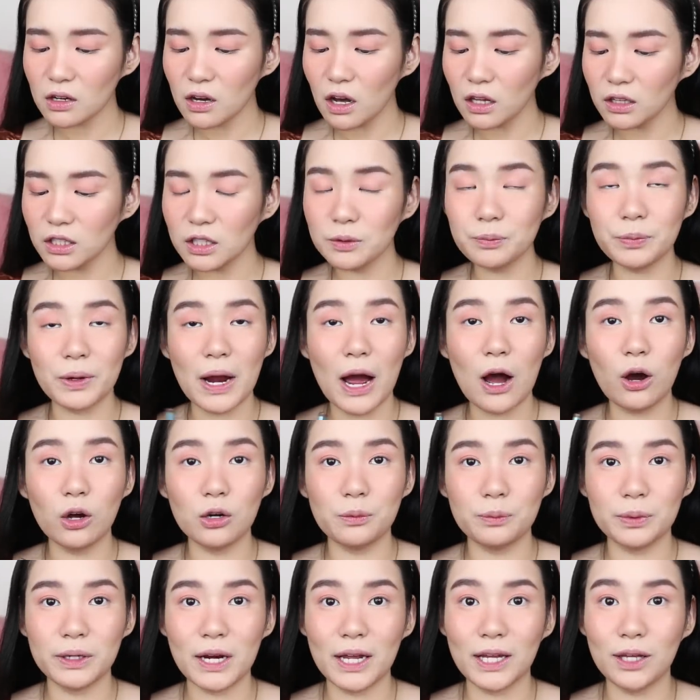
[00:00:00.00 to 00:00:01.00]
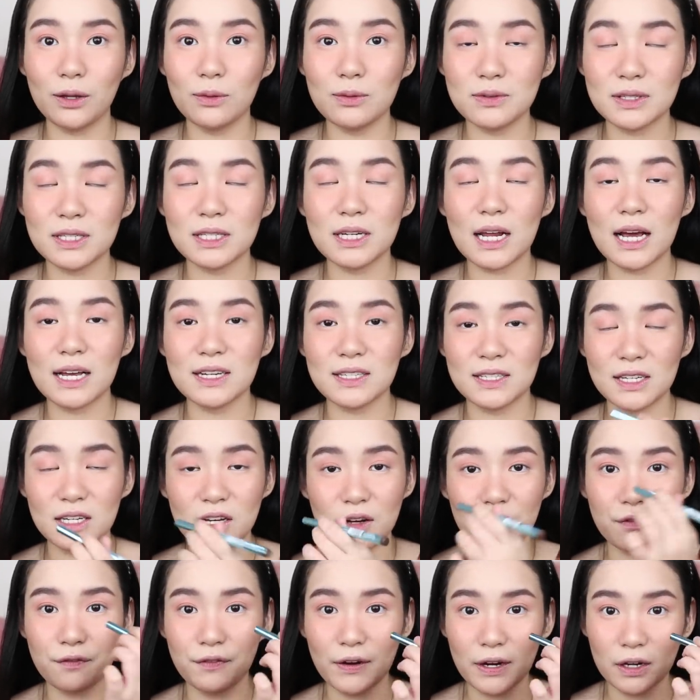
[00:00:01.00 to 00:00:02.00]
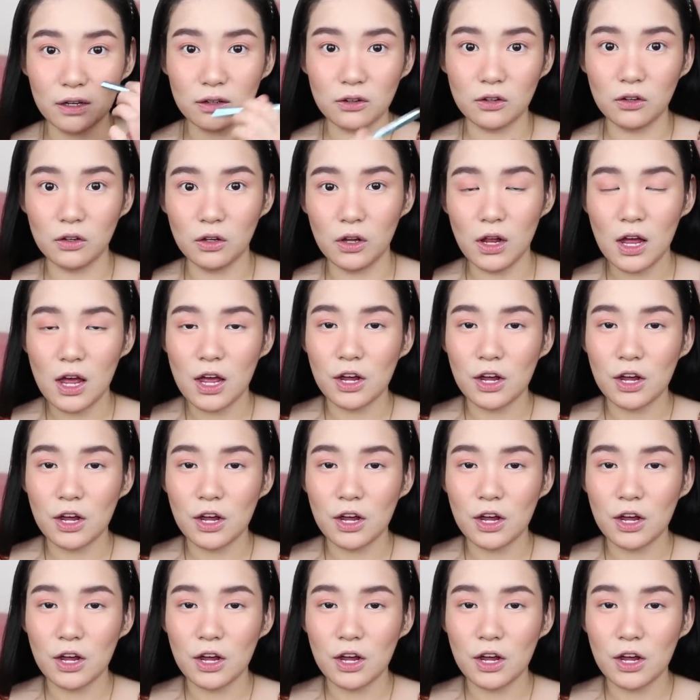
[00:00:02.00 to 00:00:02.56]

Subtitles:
the color brown. But I use it as like a freckle